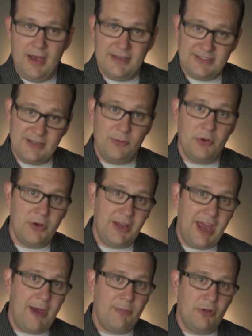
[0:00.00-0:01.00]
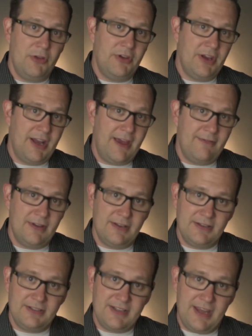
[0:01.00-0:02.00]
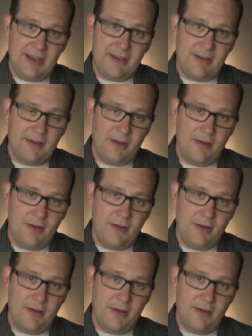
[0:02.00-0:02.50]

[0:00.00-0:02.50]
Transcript: Similar to Capital, you can have it take